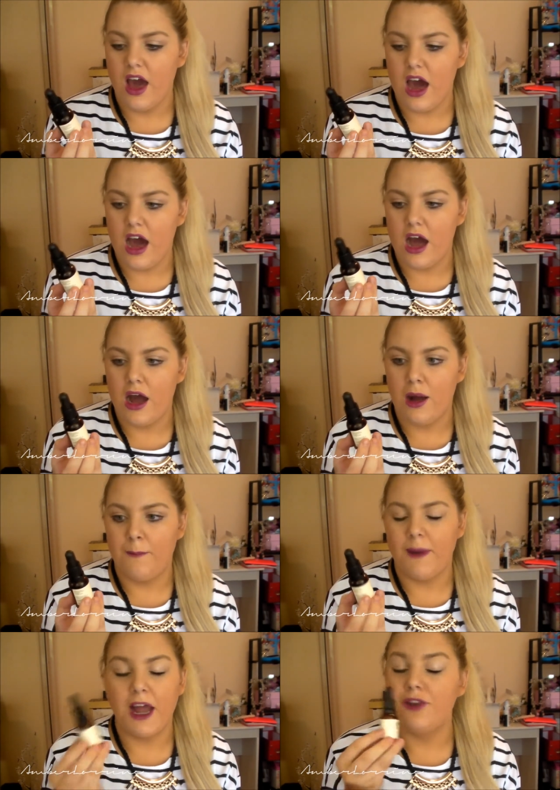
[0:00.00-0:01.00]

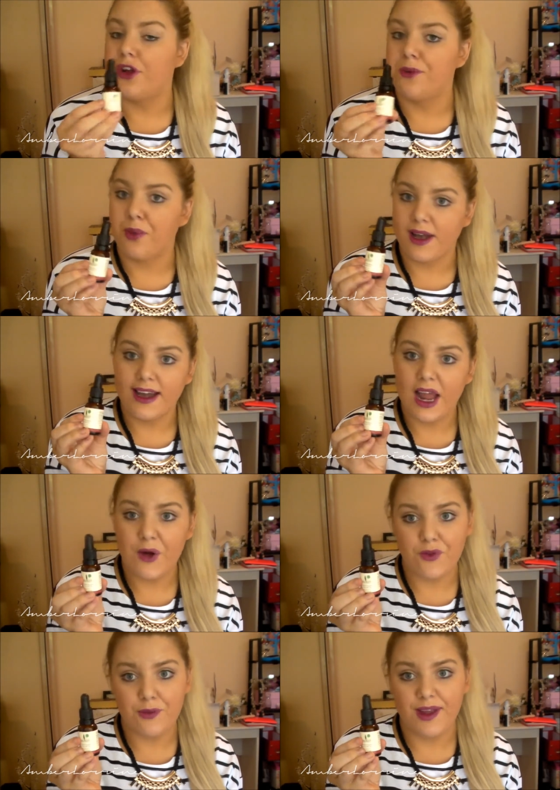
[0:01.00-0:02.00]
I don't break
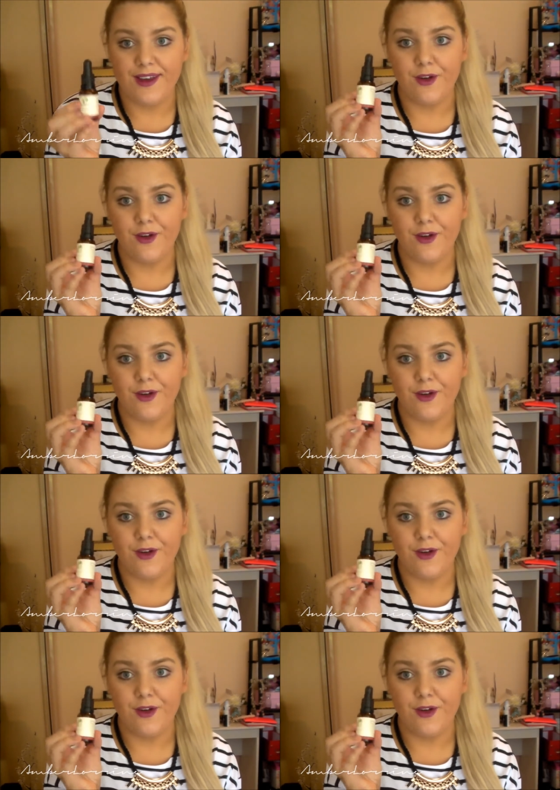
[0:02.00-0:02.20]
out from it.